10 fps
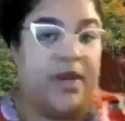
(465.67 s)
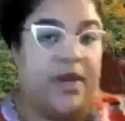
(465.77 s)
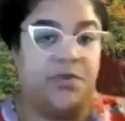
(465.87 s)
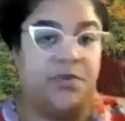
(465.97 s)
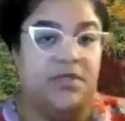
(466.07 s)

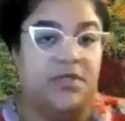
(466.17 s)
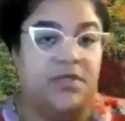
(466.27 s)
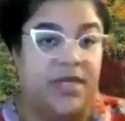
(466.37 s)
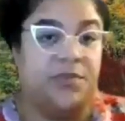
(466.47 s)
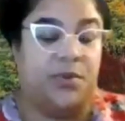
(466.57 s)

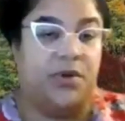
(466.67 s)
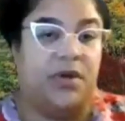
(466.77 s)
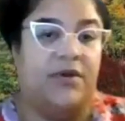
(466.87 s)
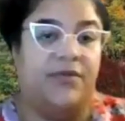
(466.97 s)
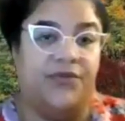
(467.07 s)

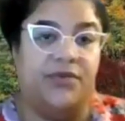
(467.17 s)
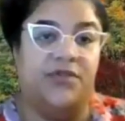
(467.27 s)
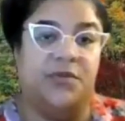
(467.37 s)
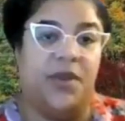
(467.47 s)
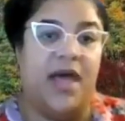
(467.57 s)
transport of the
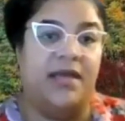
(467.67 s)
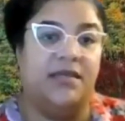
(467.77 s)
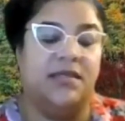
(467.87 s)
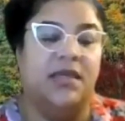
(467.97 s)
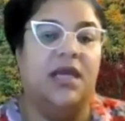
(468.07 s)
food
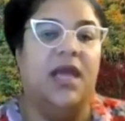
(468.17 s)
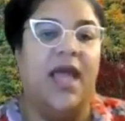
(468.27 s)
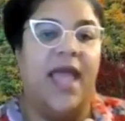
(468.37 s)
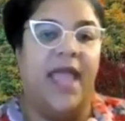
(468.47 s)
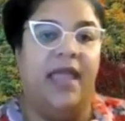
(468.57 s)
supplies
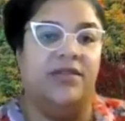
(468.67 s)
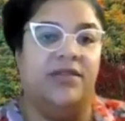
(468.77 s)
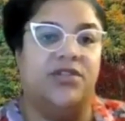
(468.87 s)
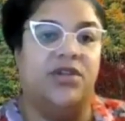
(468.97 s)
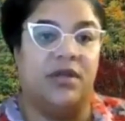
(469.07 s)

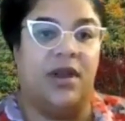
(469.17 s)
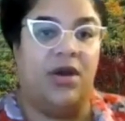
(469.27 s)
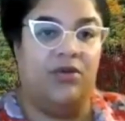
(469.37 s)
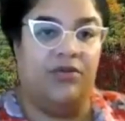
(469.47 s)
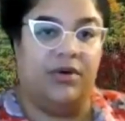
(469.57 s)
and took
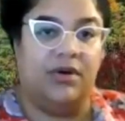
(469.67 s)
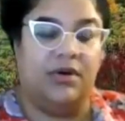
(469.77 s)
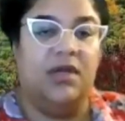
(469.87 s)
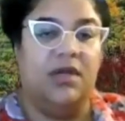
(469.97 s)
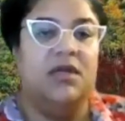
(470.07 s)
it
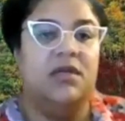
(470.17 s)
over